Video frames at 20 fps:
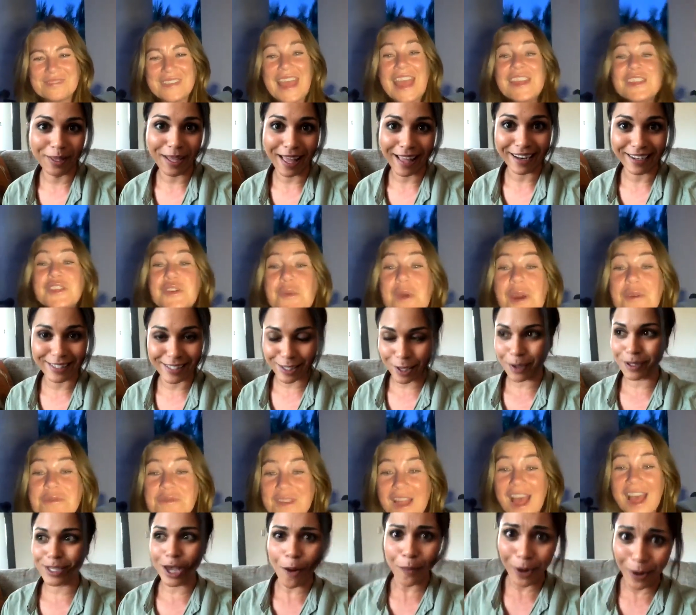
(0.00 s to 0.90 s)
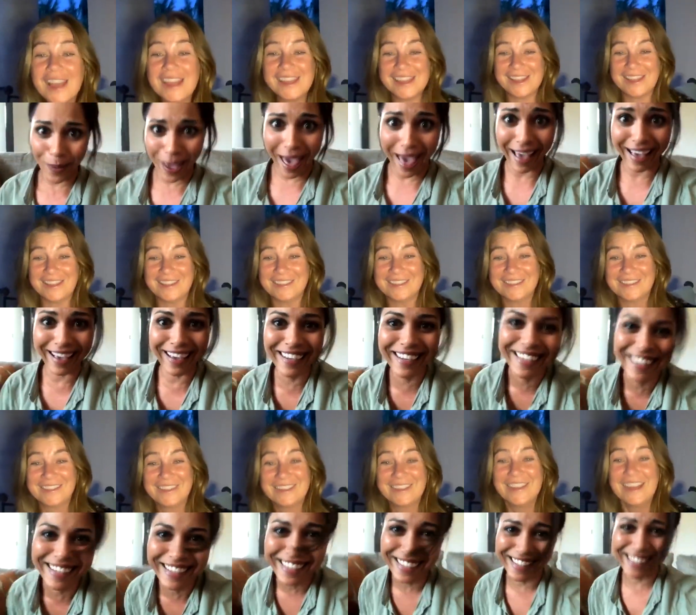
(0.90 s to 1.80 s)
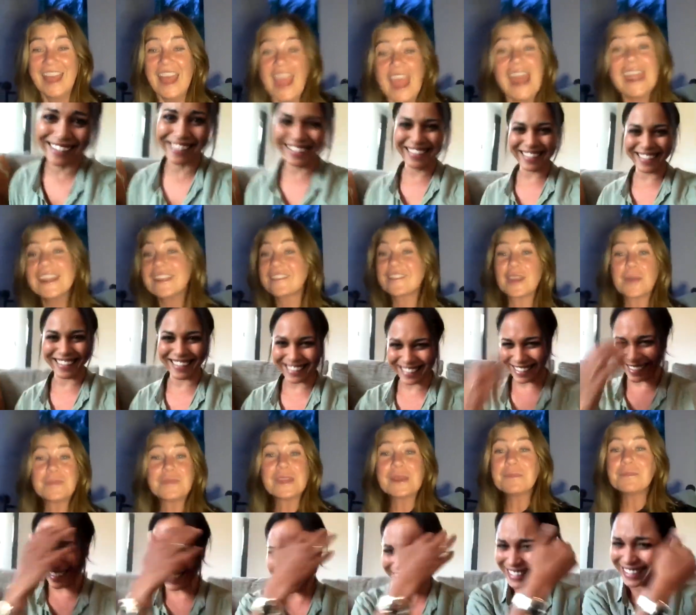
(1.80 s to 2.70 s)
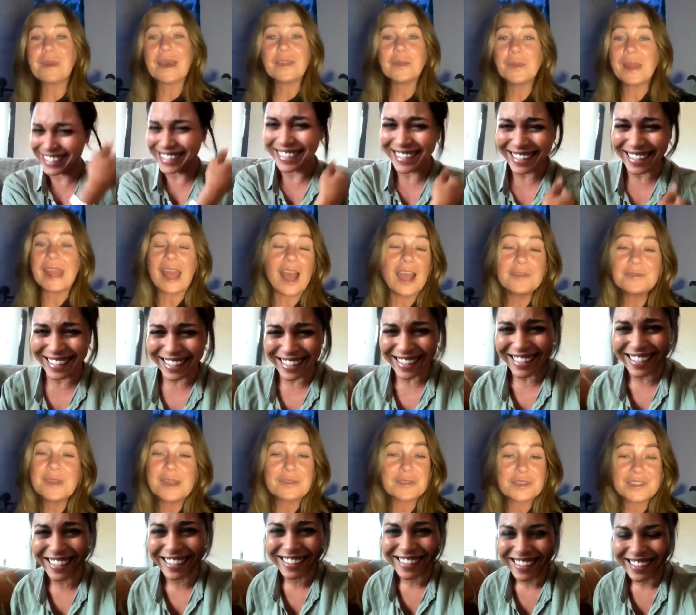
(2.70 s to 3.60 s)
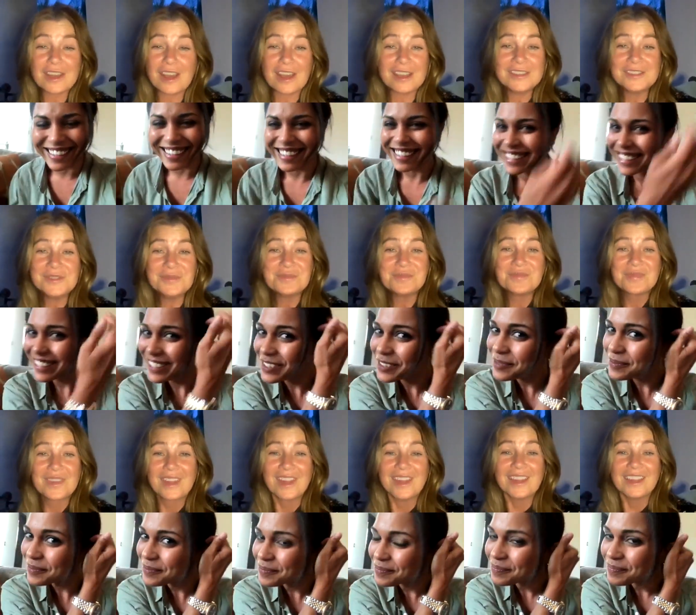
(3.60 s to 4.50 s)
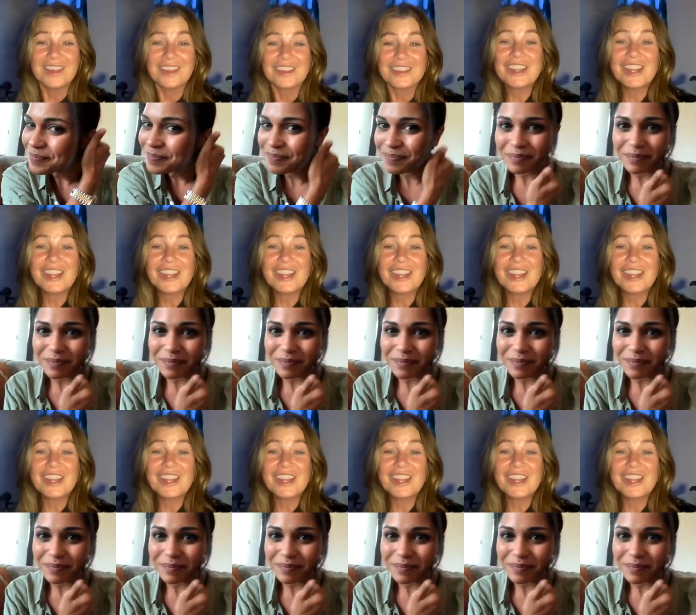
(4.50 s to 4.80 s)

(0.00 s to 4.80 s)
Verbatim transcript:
Speaker 1: and you are flying. Okay. and it's something, by the way, I've never done, you